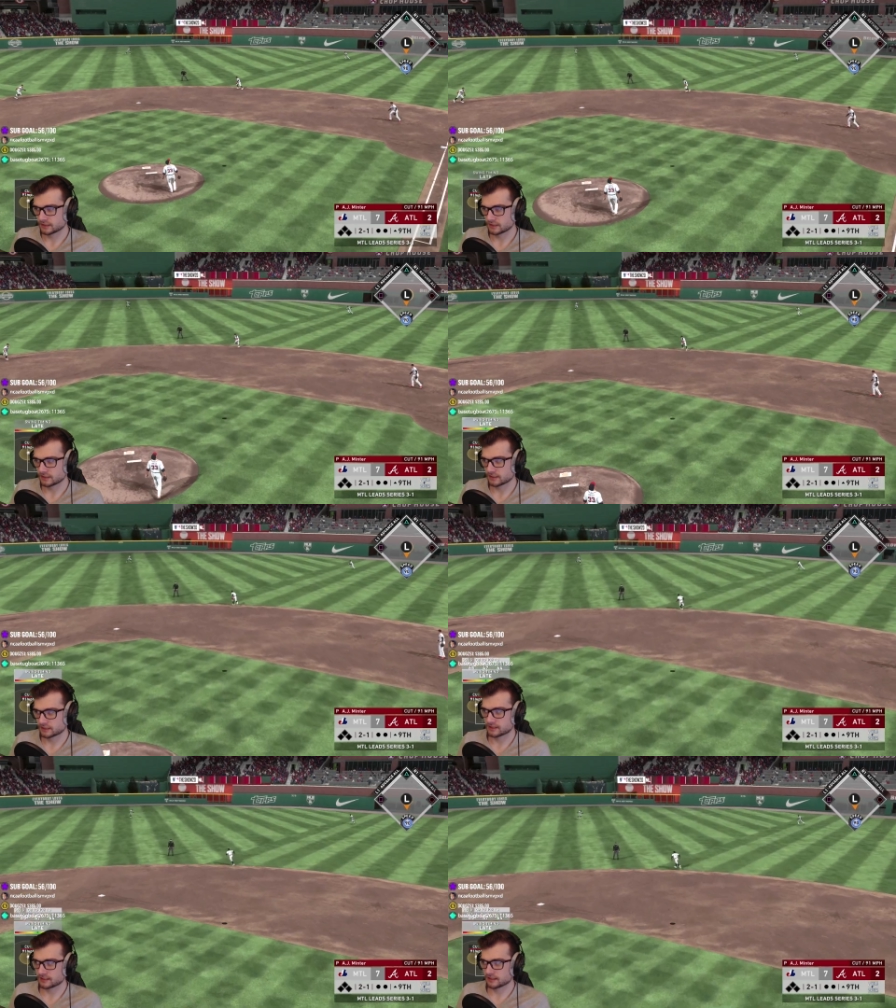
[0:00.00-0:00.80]

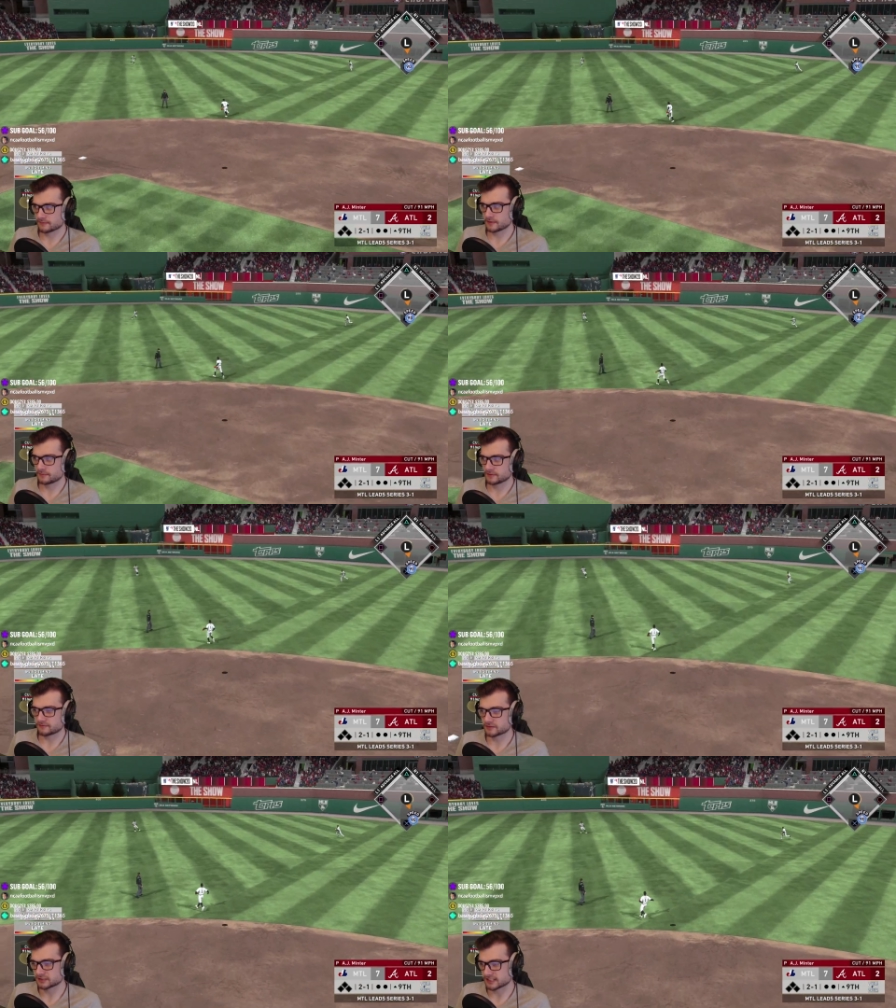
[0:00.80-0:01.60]
Uh, I think that might be the
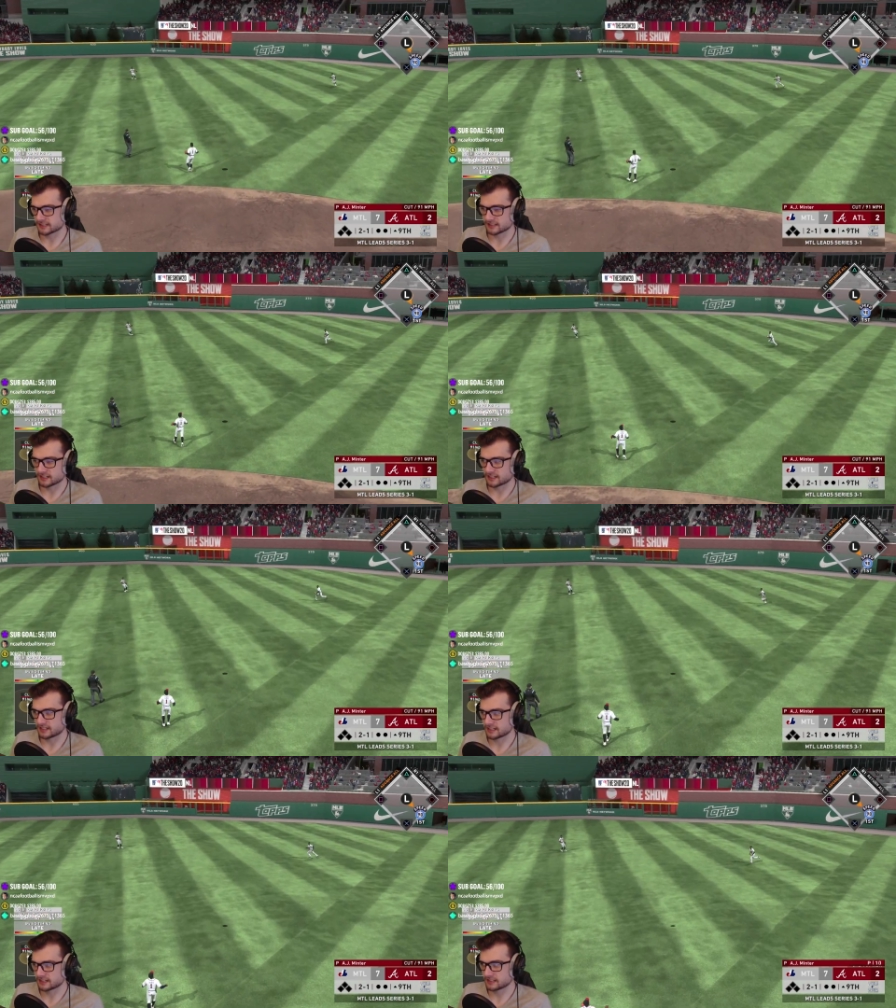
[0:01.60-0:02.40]
first out of the
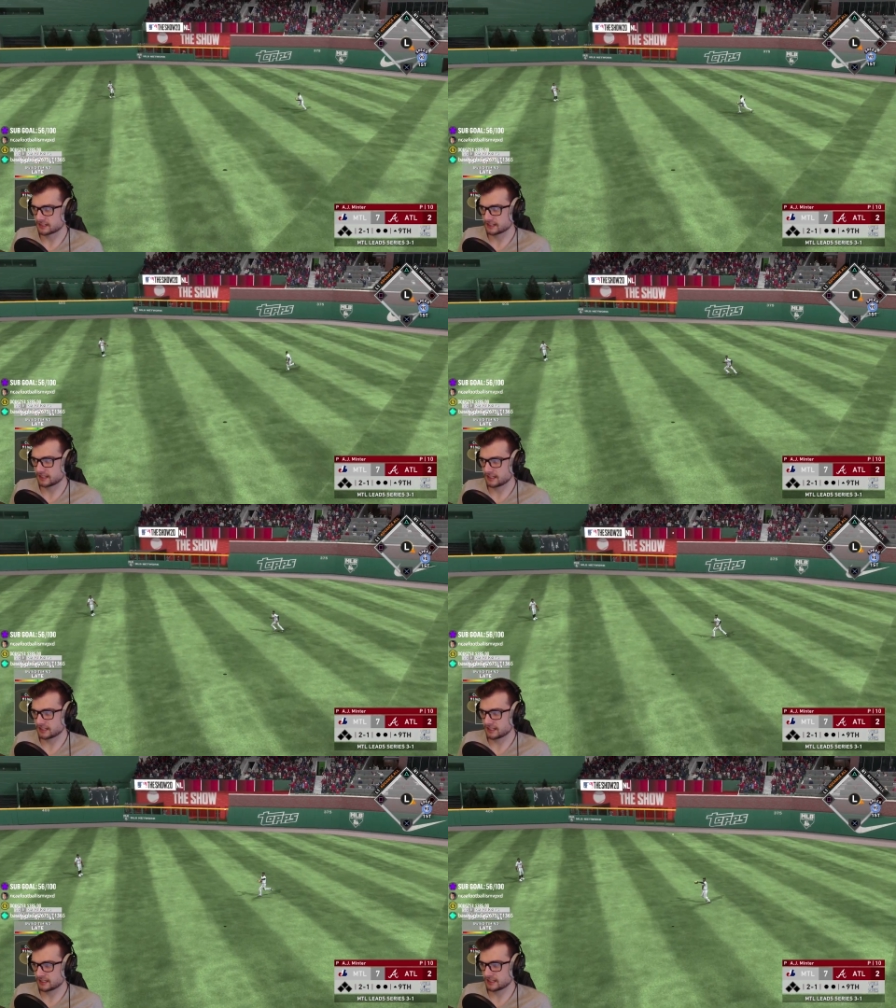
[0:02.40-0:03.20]
inning,
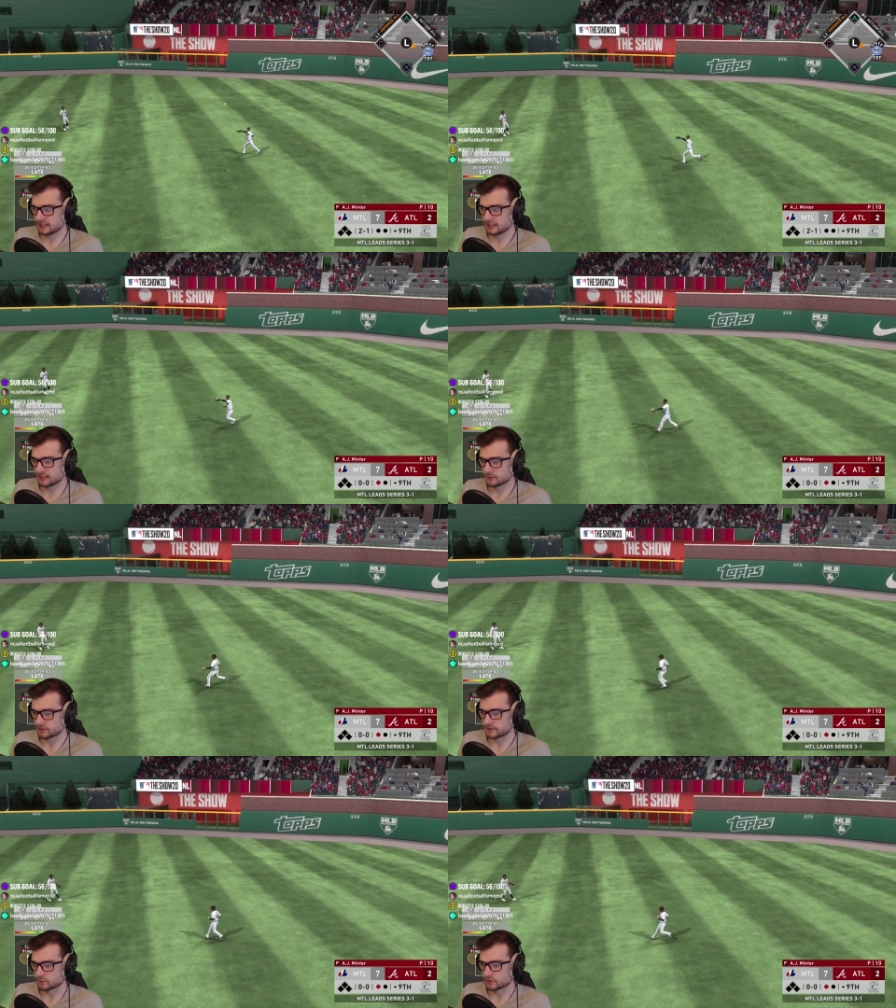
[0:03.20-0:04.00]
and it
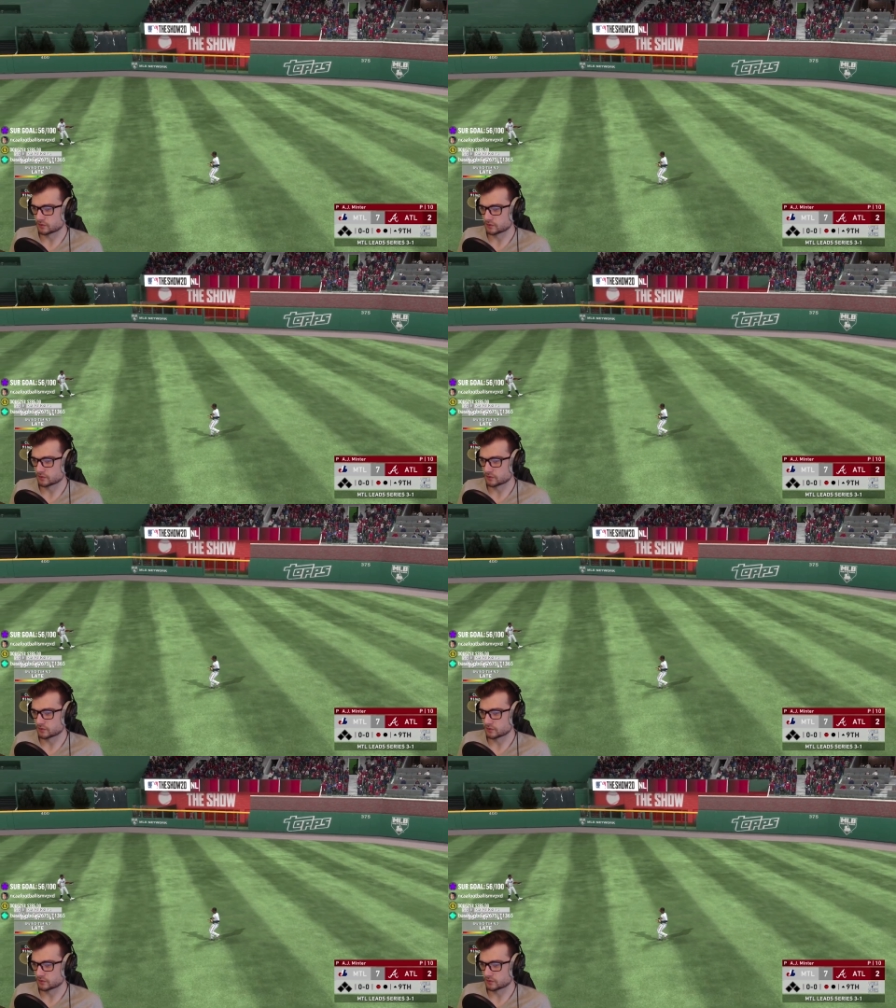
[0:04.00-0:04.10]
will be one